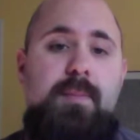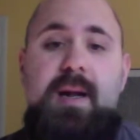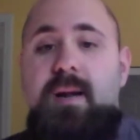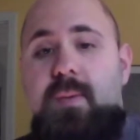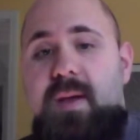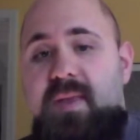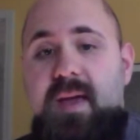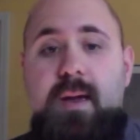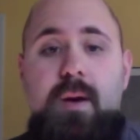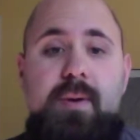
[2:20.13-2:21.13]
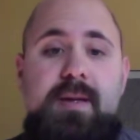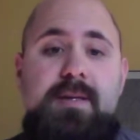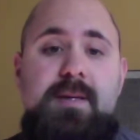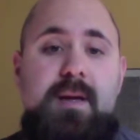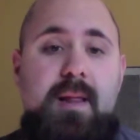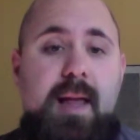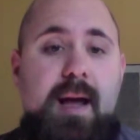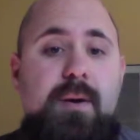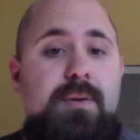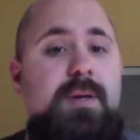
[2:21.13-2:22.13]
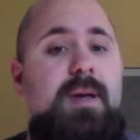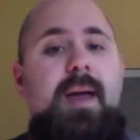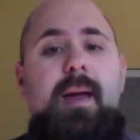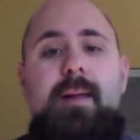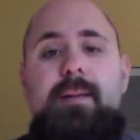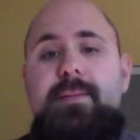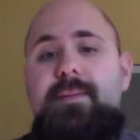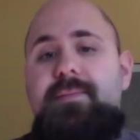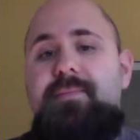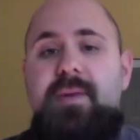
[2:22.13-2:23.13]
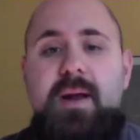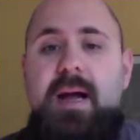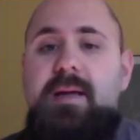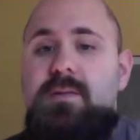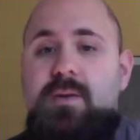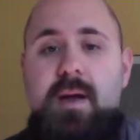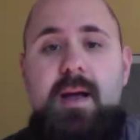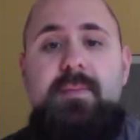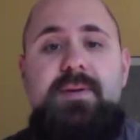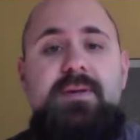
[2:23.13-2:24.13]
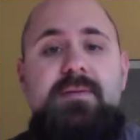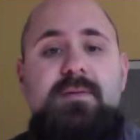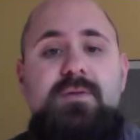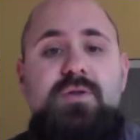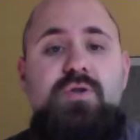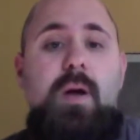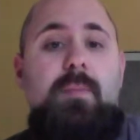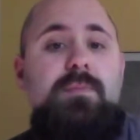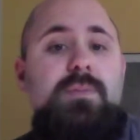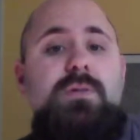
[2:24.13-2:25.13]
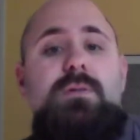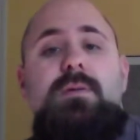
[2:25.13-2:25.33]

But anyway, they go into the cloud, and I described drums.